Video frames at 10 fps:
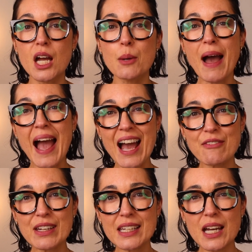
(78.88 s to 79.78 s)
But
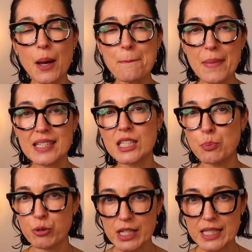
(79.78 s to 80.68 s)
having a messy
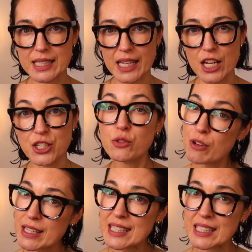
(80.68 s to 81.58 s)
pre-sketch is
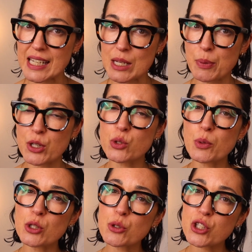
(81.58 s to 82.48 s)
risky because
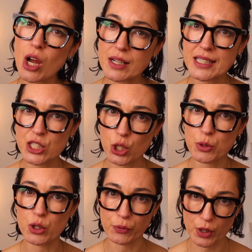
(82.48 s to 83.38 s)
when you start
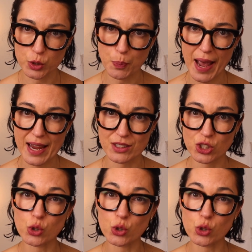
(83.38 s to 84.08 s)
tattooing your first pass,